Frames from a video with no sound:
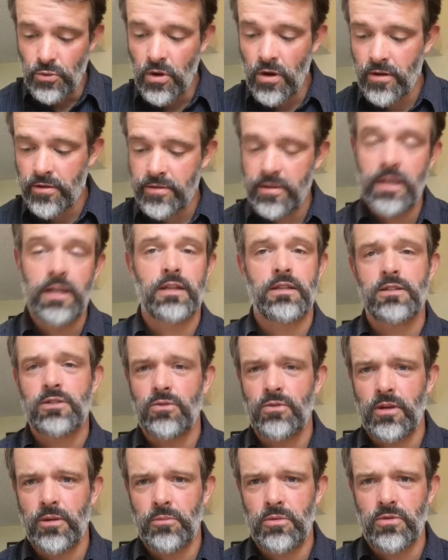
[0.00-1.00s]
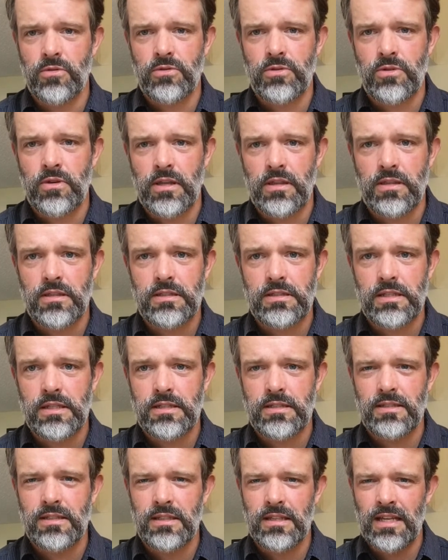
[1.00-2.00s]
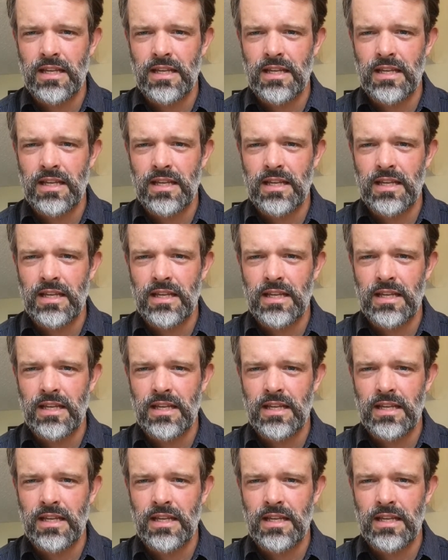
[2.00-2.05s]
all things through him who strengthens us